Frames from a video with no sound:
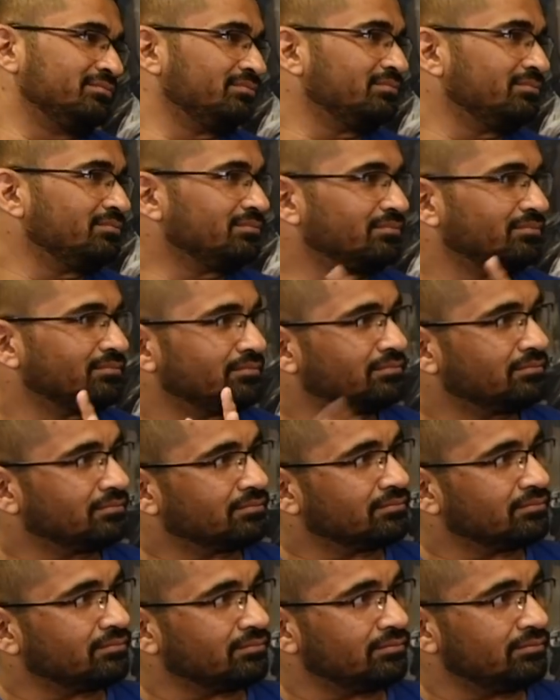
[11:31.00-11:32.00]

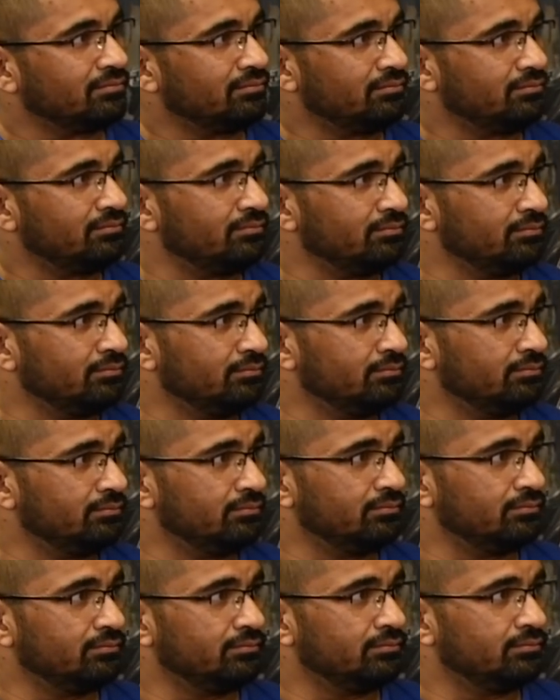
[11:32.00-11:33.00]

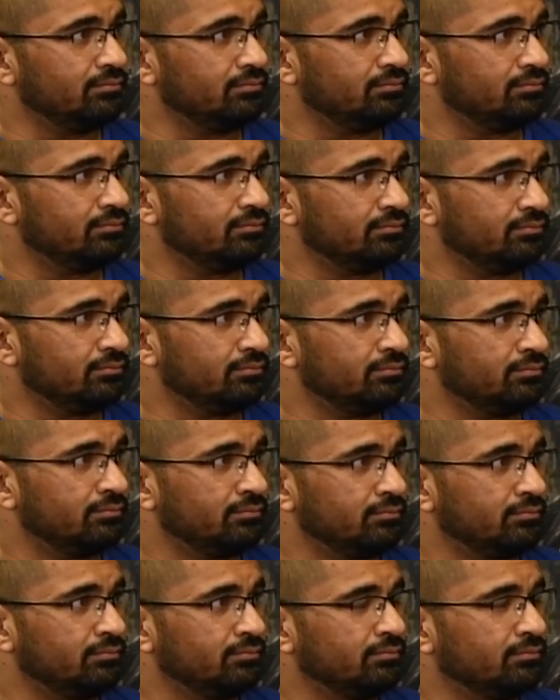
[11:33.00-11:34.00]

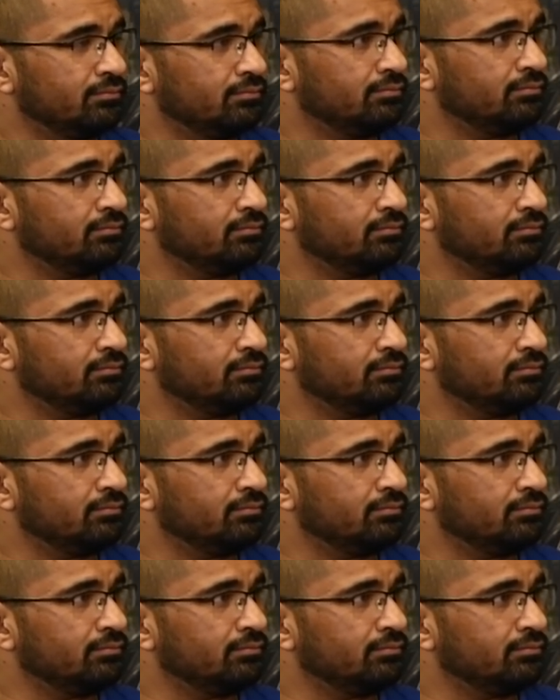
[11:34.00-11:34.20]
[no speech]